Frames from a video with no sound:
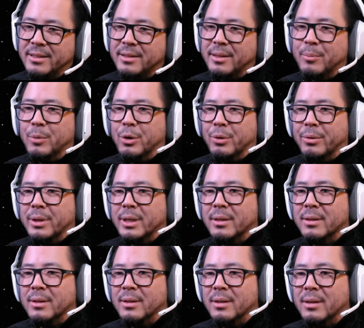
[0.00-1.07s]
the moon.
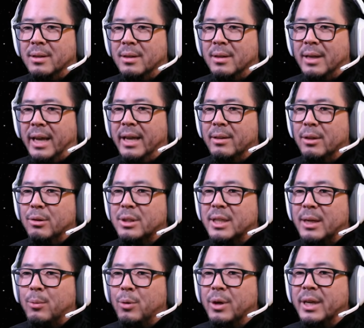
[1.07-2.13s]
It looks
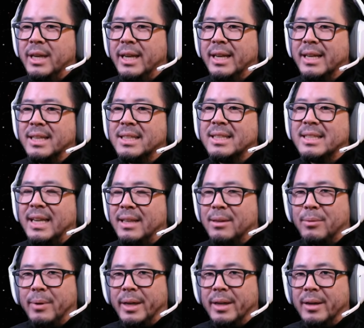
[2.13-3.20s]
like we're going to get
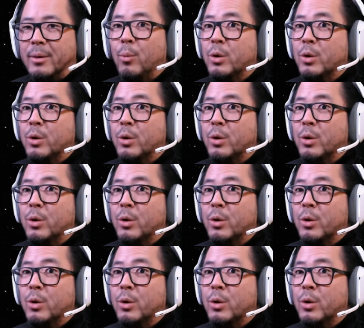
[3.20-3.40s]
accelerated,